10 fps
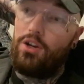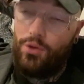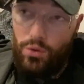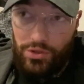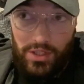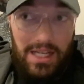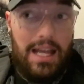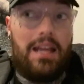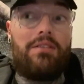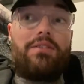an
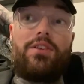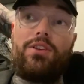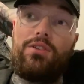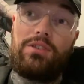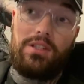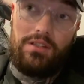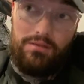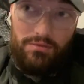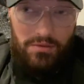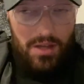autoclave if you're
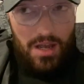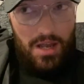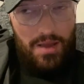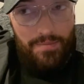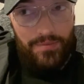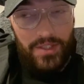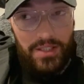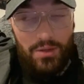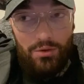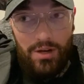using
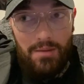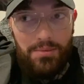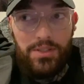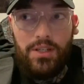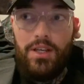steel grips.